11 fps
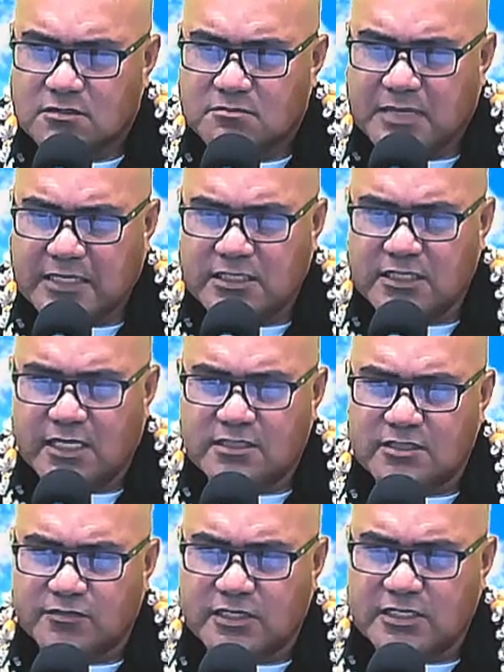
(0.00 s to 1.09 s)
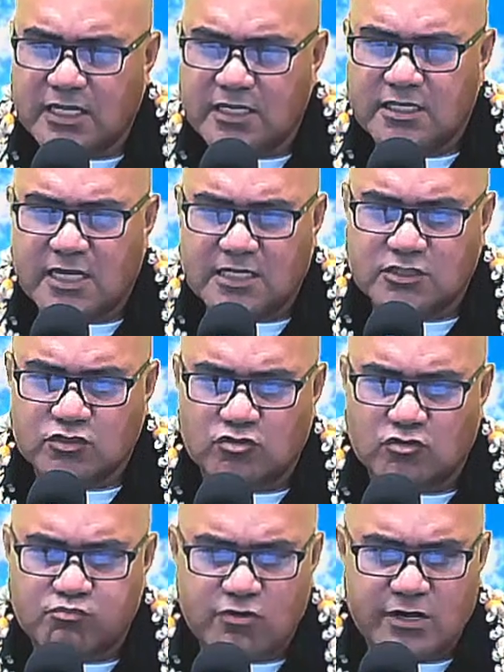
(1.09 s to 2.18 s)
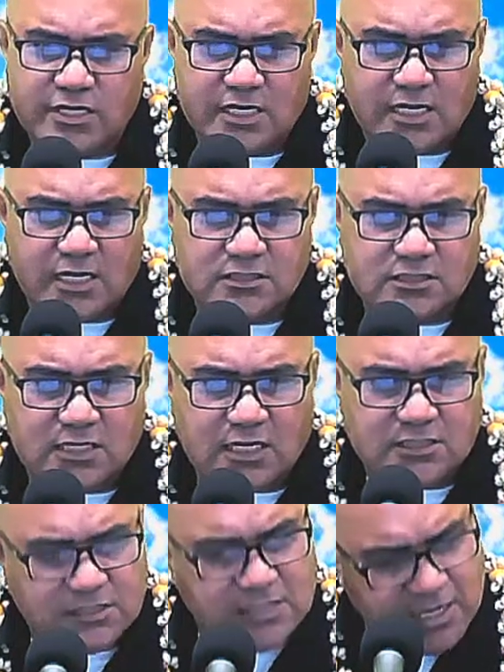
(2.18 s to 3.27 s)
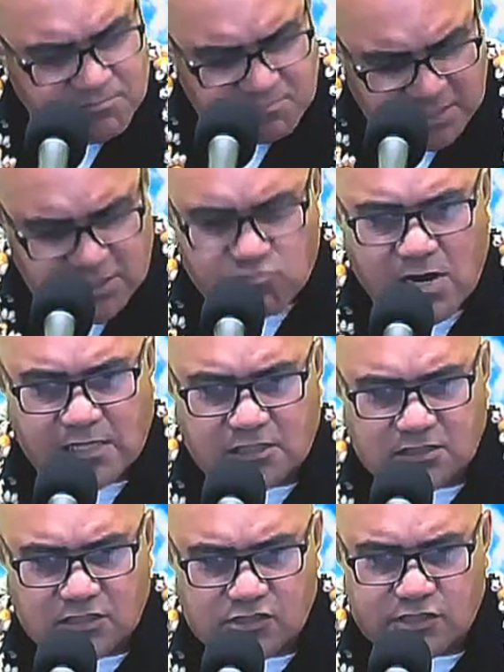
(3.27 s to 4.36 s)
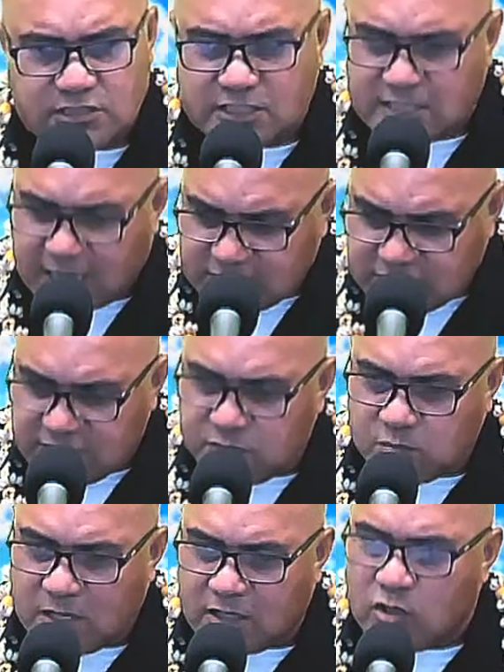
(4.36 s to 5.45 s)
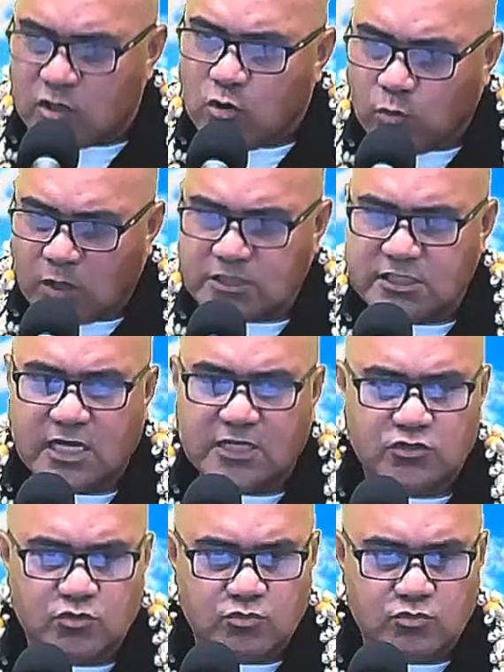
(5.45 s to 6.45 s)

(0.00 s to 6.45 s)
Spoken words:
By the end of the day, he has to go pray and ask God, did I make the right decision? Did I did well? What did I do